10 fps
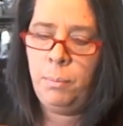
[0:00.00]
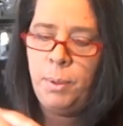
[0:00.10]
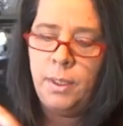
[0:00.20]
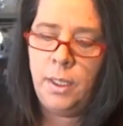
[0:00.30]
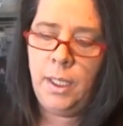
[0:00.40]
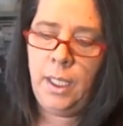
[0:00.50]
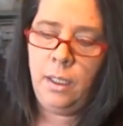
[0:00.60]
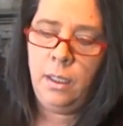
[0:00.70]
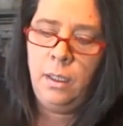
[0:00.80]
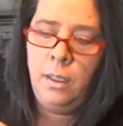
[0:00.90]
put the
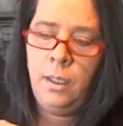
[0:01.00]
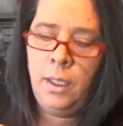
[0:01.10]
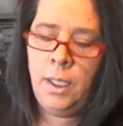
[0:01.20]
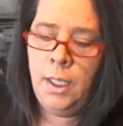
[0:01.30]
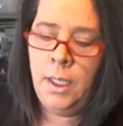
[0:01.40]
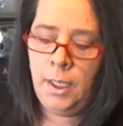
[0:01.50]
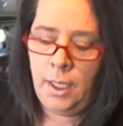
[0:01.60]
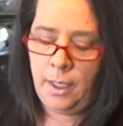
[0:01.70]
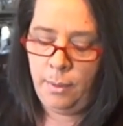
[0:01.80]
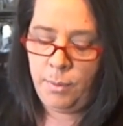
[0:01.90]
link
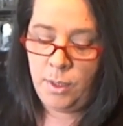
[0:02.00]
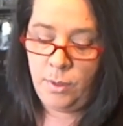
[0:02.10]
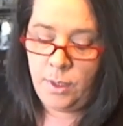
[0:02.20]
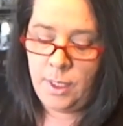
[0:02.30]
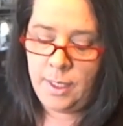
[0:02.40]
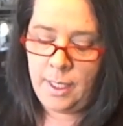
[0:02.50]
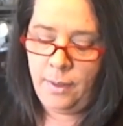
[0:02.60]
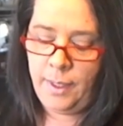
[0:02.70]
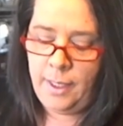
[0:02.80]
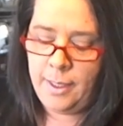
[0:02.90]
to sell
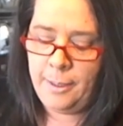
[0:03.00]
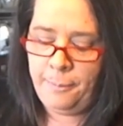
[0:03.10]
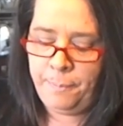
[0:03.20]
these.